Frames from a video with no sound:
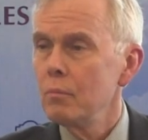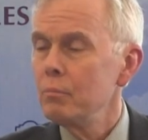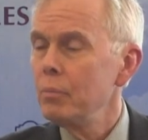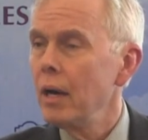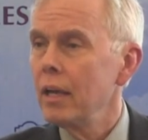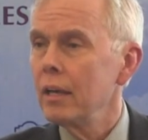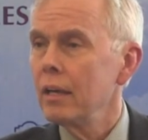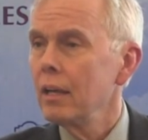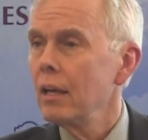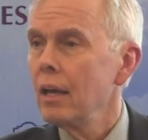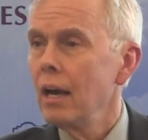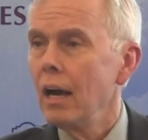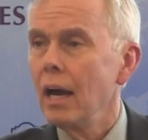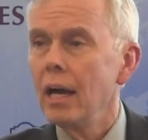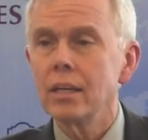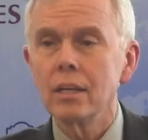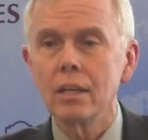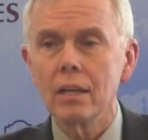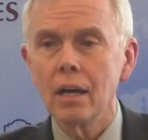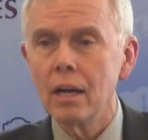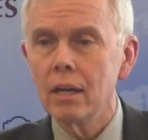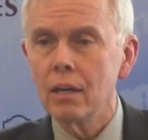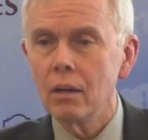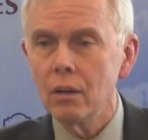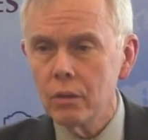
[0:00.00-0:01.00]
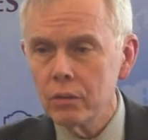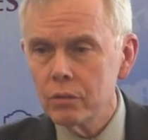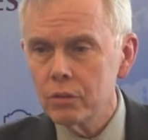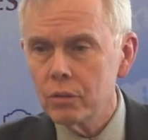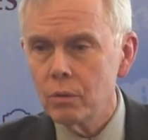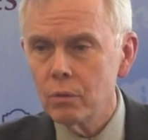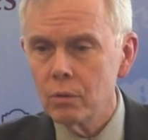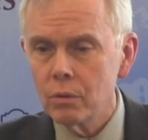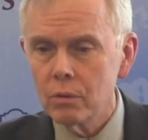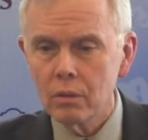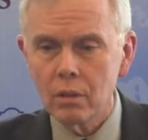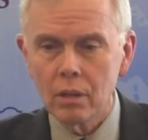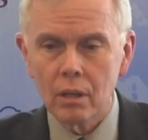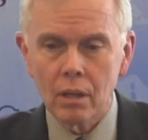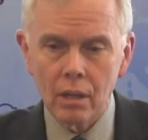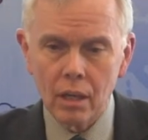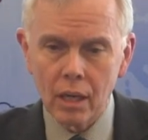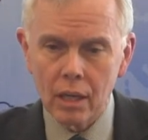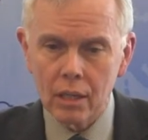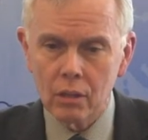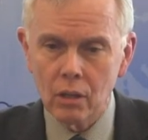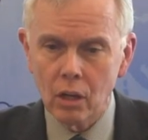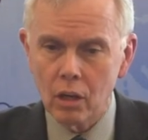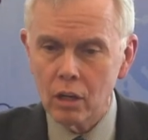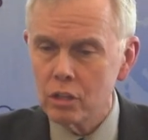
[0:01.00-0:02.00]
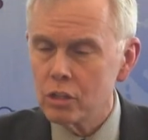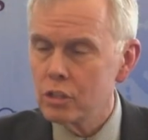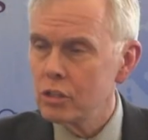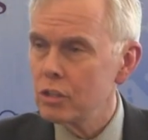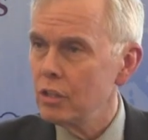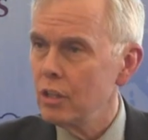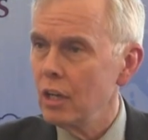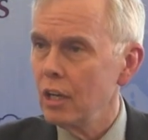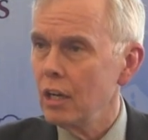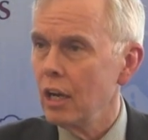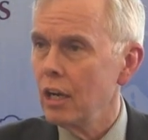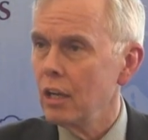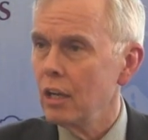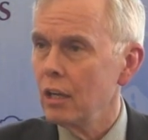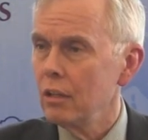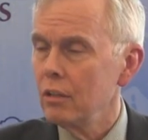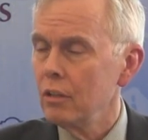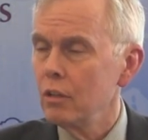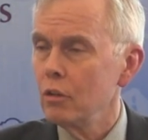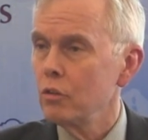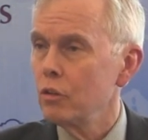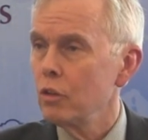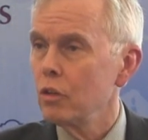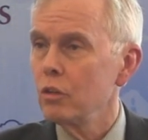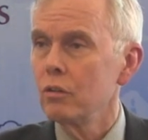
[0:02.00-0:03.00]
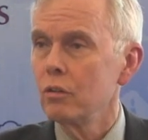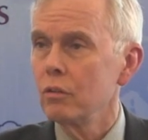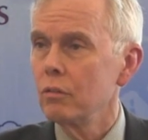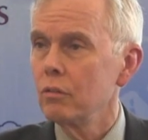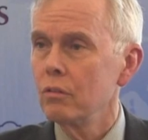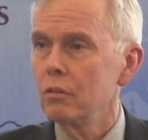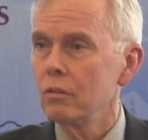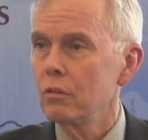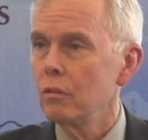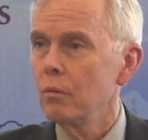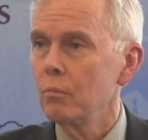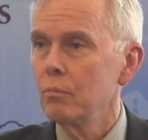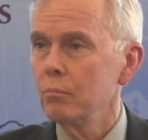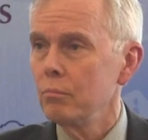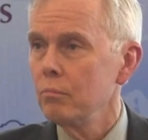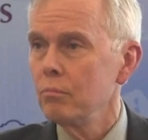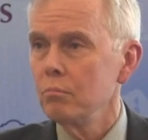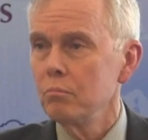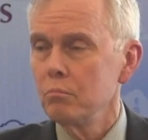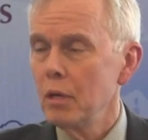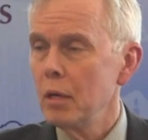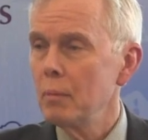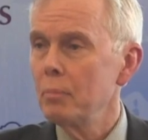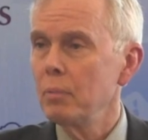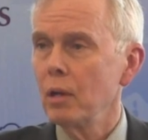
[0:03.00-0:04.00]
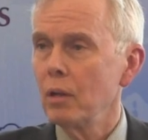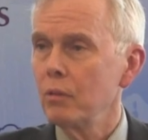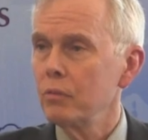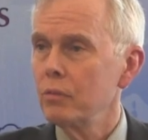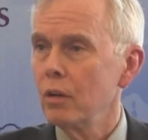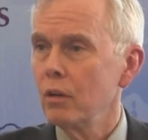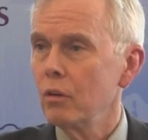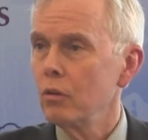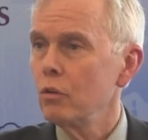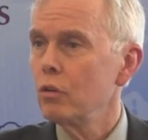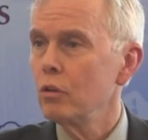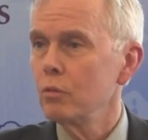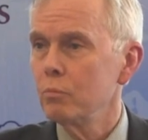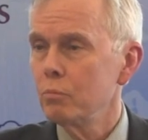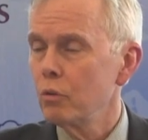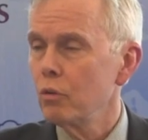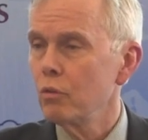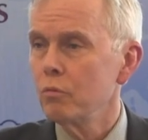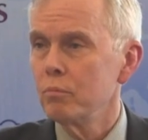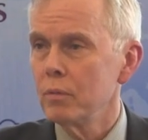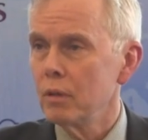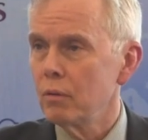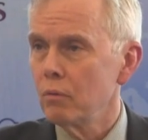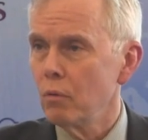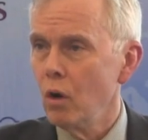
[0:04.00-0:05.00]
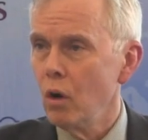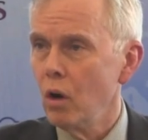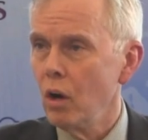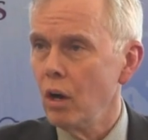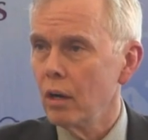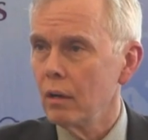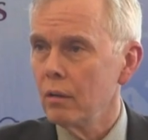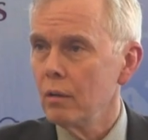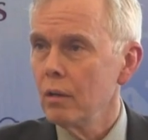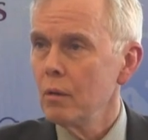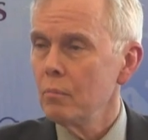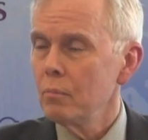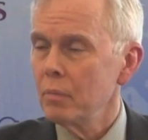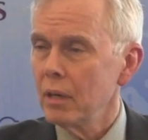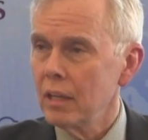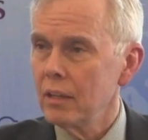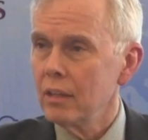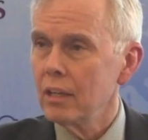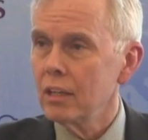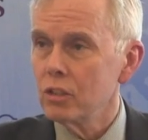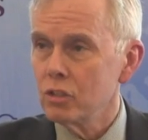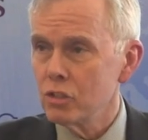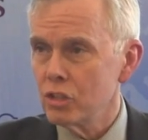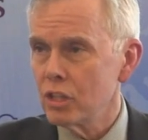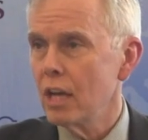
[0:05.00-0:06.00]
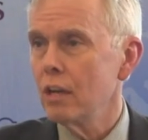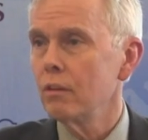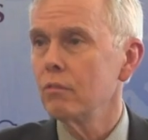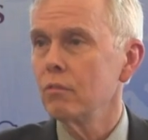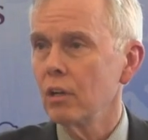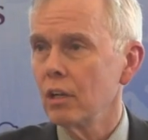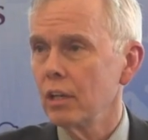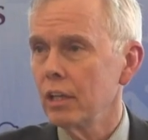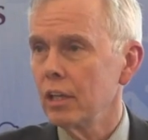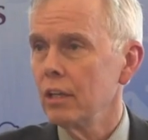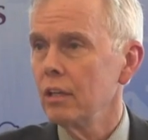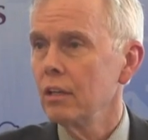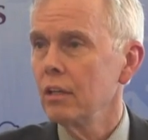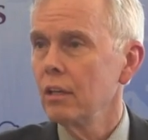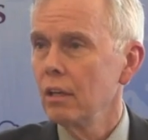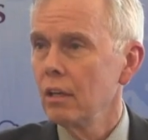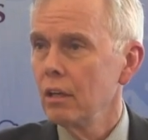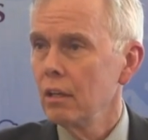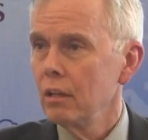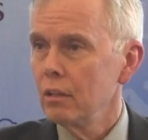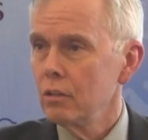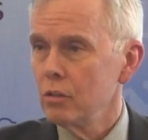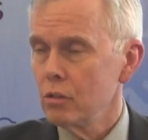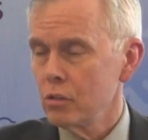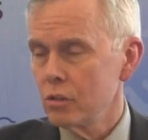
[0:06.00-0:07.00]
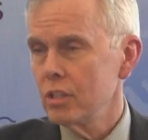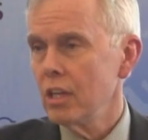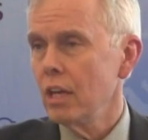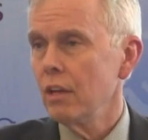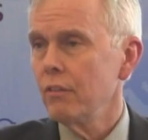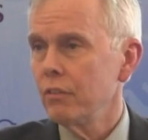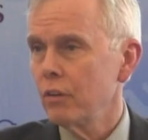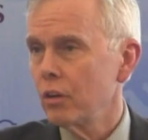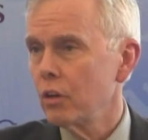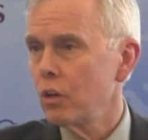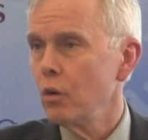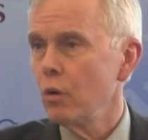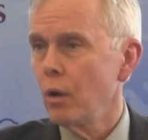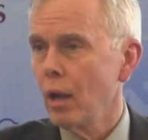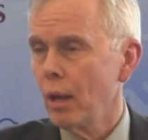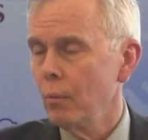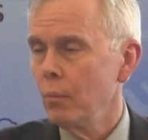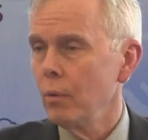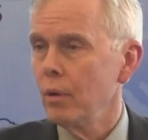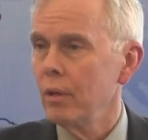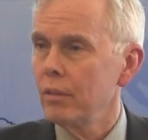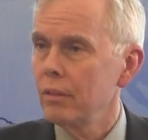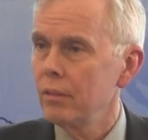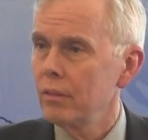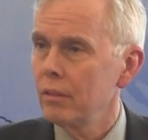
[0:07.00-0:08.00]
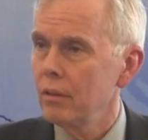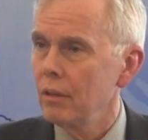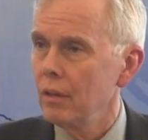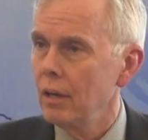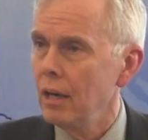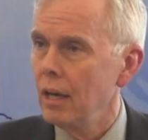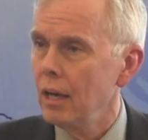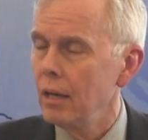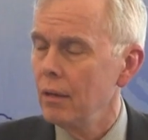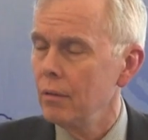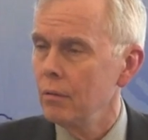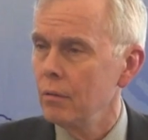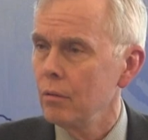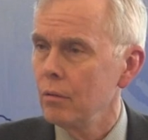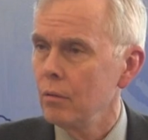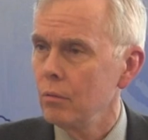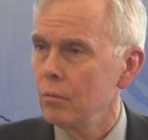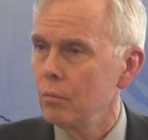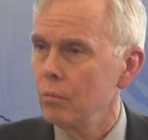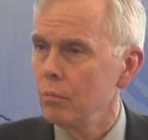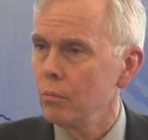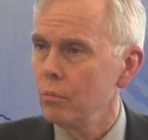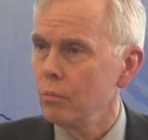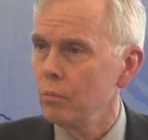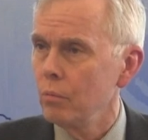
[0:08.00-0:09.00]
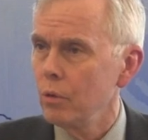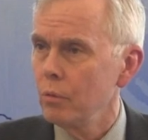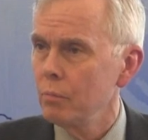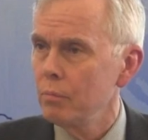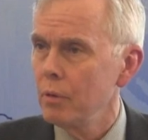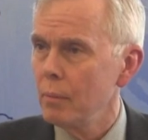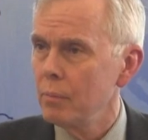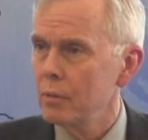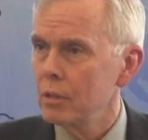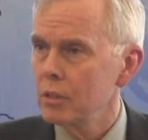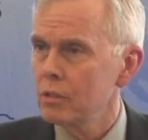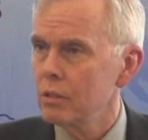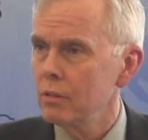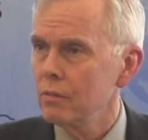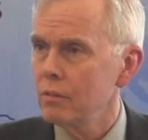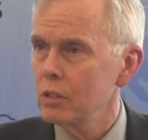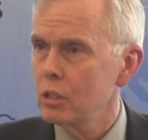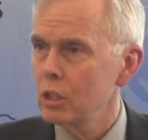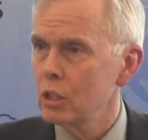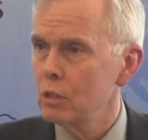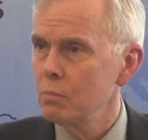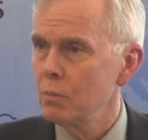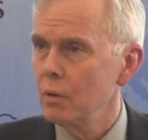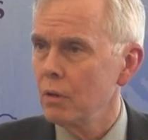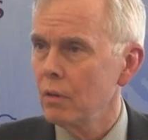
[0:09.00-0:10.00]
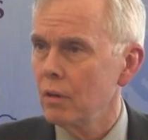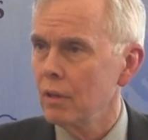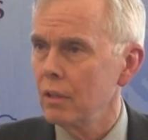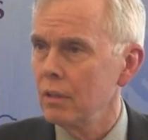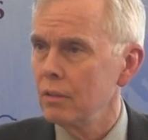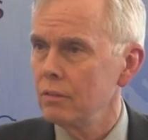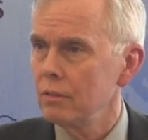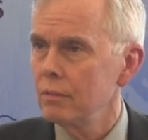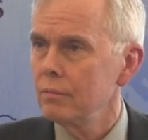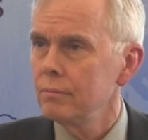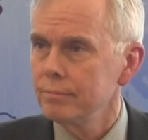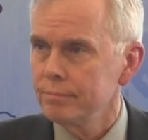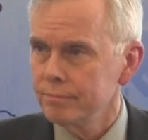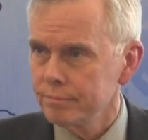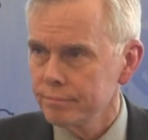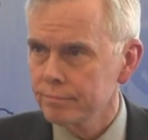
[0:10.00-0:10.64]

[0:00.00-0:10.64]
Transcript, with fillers: But I, I also uh, acknowledge that I, you know, there, there, are people out there who could prove me wrong. But I think generally, you're safer going with uh, with public service experience.